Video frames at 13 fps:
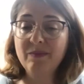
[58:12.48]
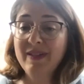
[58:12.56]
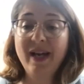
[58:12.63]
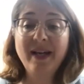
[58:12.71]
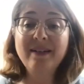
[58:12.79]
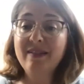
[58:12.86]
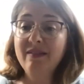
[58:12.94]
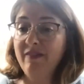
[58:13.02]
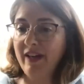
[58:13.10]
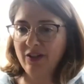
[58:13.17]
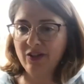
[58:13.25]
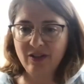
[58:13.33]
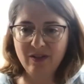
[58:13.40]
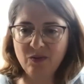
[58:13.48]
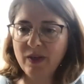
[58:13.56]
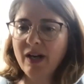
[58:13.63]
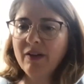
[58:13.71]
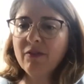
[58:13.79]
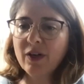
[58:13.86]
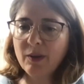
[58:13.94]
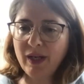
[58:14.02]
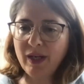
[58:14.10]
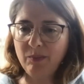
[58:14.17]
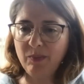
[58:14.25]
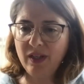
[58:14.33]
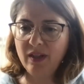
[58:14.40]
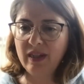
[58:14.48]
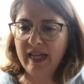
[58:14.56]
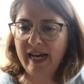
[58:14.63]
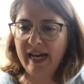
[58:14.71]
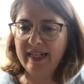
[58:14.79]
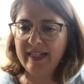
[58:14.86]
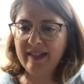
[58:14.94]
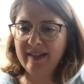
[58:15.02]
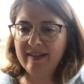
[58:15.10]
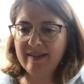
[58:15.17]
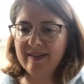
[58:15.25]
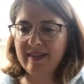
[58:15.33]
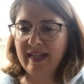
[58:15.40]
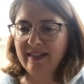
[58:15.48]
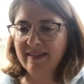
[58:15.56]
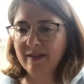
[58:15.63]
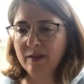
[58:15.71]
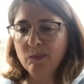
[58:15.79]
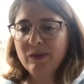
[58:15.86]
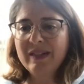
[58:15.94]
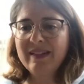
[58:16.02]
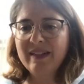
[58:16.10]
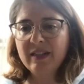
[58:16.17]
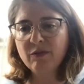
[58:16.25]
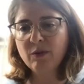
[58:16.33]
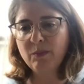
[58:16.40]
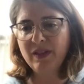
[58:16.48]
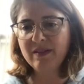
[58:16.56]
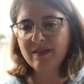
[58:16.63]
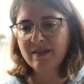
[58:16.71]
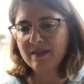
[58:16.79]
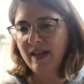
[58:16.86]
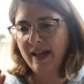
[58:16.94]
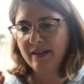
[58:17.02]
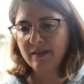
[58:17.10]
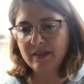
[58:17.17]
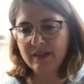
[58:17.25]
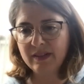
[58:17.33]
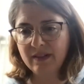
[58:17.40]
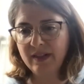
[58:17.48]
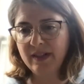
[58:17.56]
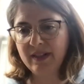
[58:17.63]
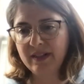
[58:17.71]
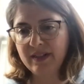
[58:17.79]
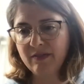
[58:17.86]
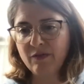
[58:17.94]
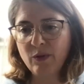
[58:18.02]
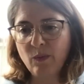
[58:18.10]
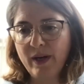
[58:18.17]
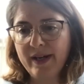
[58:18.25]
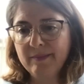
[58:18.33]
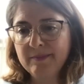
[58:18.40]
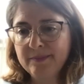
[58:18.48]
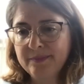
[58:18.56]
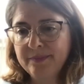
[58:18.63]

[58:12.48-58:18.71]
sinus infections, whatever it might be. That's a completely different beast and handled in a different way.